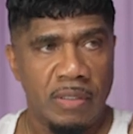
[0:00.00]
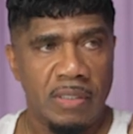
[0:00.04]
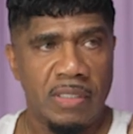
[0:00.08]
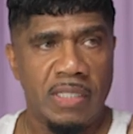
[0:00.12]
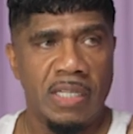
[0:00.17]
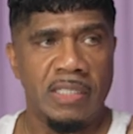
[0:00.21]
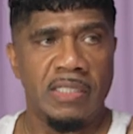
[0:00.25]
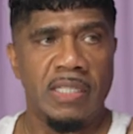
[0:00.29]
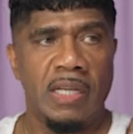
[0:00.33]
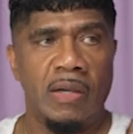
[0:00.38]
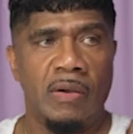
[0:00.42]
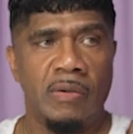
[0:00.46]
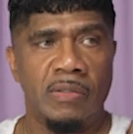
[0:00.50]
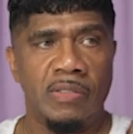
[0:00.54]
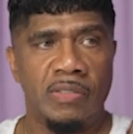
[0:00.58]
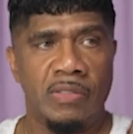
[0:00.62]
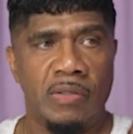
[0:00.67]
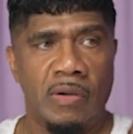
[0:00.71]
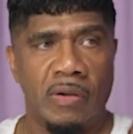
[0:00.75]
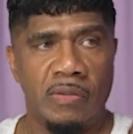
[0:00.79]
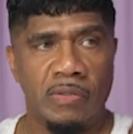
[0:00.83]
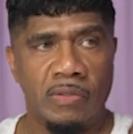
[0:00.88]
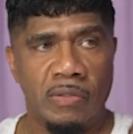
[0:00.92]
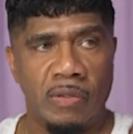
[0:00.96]
That's how it
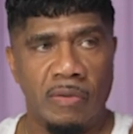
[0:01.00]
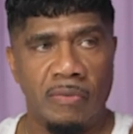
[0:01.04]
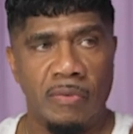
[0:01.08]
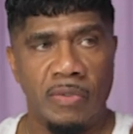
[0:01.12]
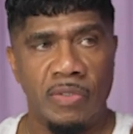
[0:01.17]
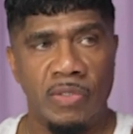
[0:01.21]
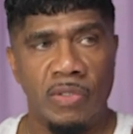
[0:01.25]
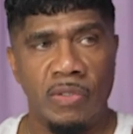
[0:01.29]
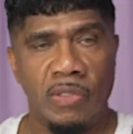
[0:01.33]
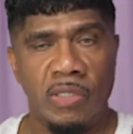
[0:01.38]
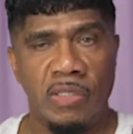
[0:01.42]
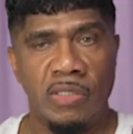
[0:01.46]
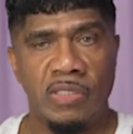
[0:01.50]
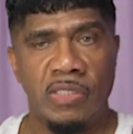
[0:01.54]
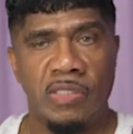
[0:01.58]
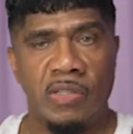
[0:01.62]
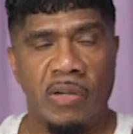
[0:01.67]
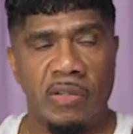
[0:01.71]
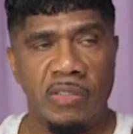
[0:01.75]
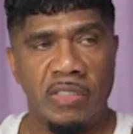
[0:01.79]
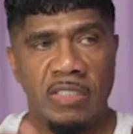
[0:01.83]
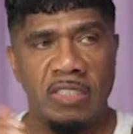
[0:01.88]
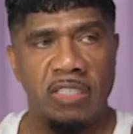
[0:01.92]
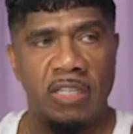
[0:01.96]
starts off when you can
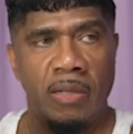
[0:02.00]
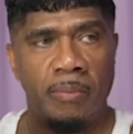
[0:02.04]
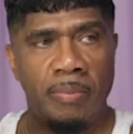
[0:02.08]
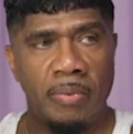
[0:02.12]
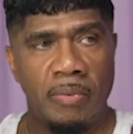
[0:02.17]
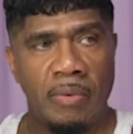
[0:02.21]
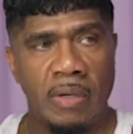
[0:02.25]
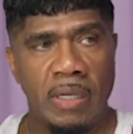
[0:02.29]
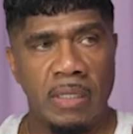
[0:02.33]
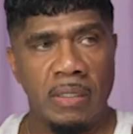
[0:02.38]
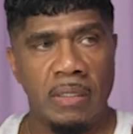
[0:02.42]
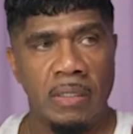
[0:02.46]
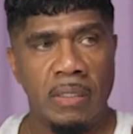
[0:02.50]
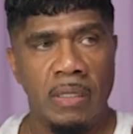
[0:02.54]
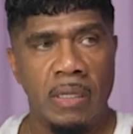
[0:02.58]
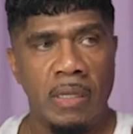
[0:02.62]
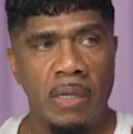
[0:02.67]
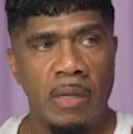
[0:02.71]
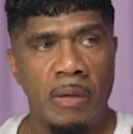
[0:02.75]
start separating